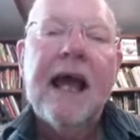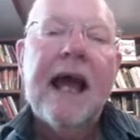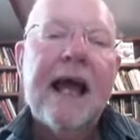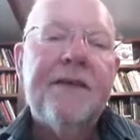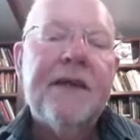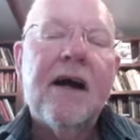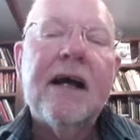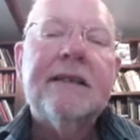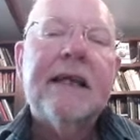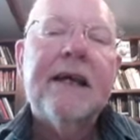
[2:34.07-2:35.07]
And the
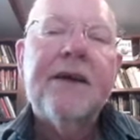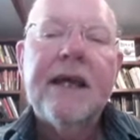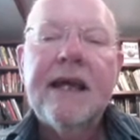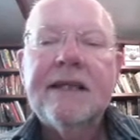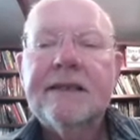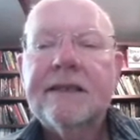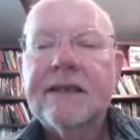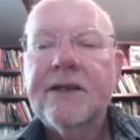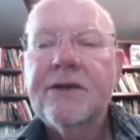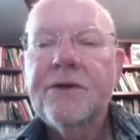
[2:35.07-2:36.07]
idea is
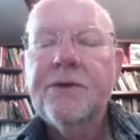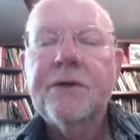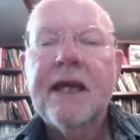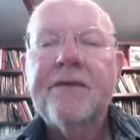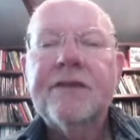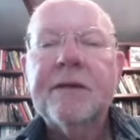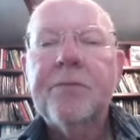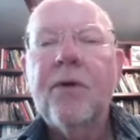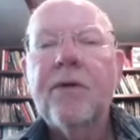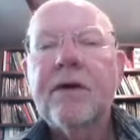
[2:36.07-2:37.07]
to give
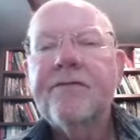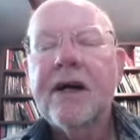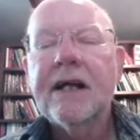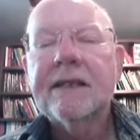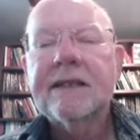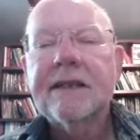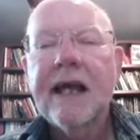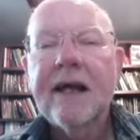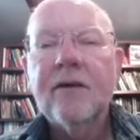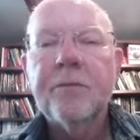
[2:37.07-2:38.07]
support, advice, and
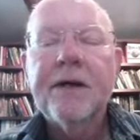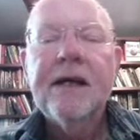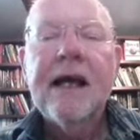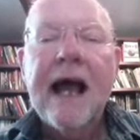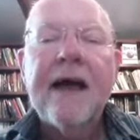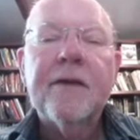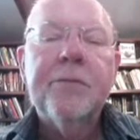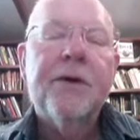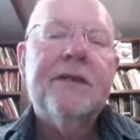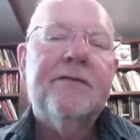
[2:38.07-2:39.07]
help at the
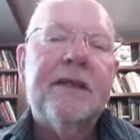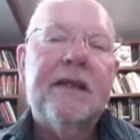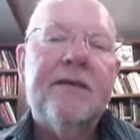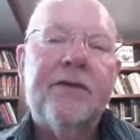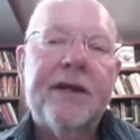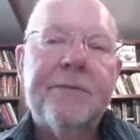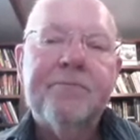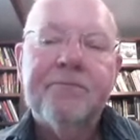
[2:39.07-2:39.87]
point of delivery.